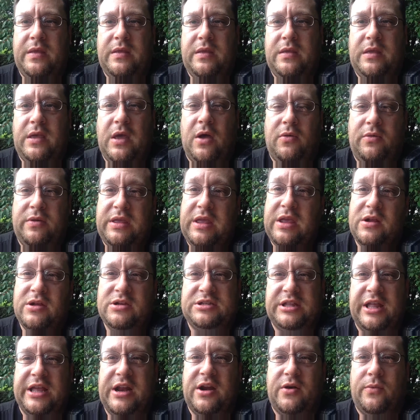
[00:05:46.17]
Years
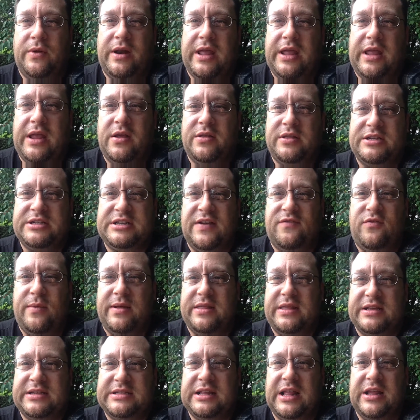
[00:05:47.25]
later, when I hear the stuff
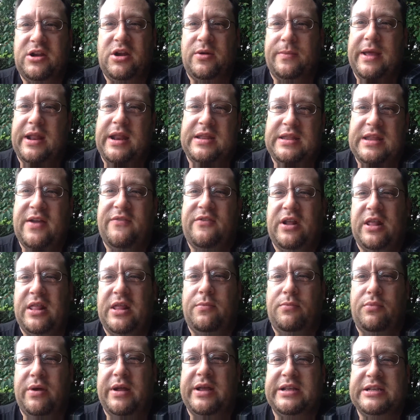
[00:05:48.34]
about the Slender Man, it definitely
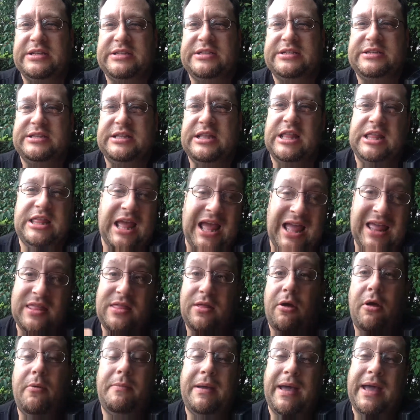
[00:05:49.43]
brings that
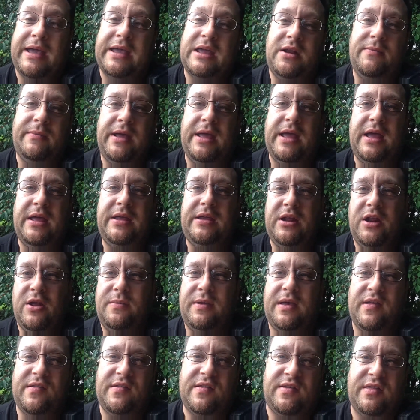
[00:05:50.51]
thought back into my head,
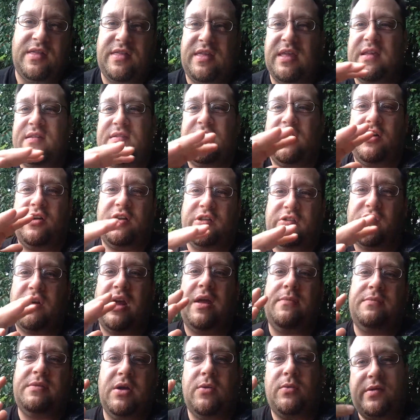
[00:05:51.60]
because of the things that are
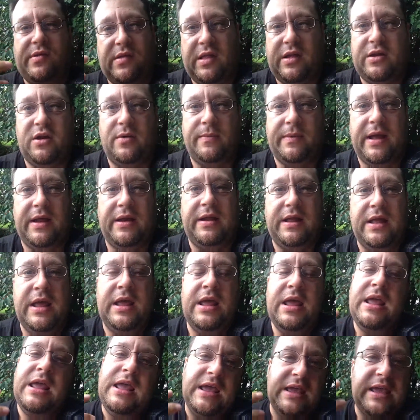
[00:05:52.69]
described there with Slender Man.
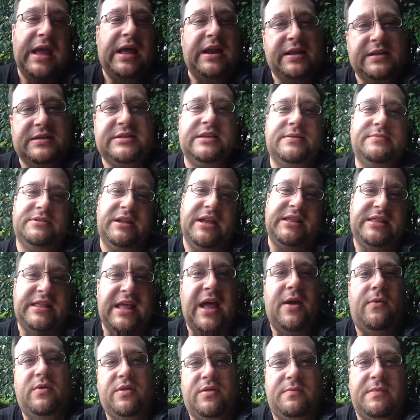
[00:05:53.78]
It kind of seems like
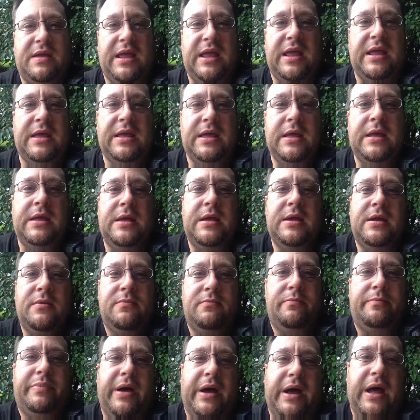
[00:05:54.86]
that with me,
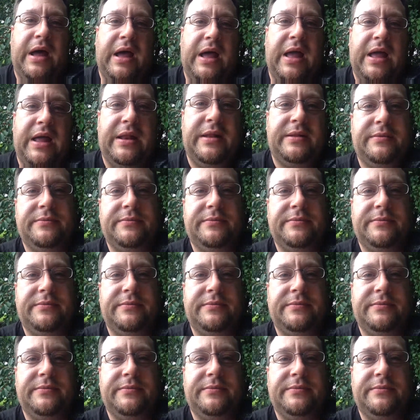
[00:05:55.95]
but